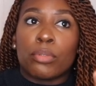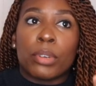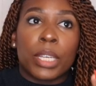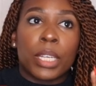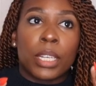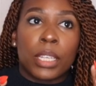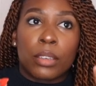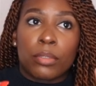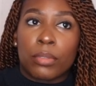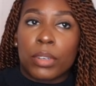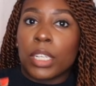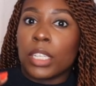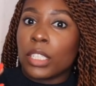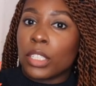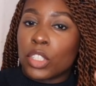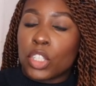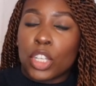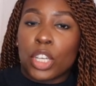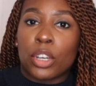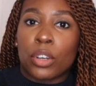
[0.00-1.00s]
really
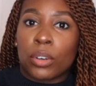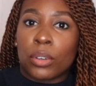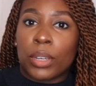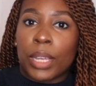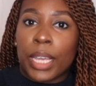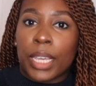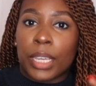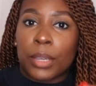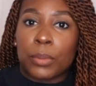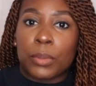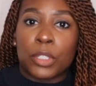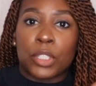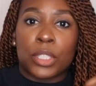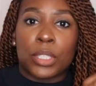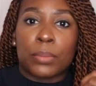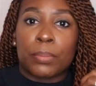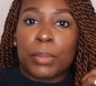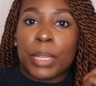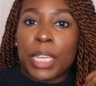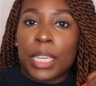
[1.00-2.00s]
really chill like it was
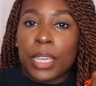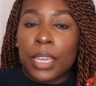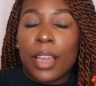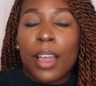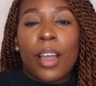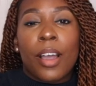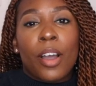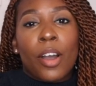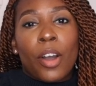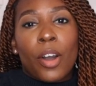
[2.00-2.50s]
just me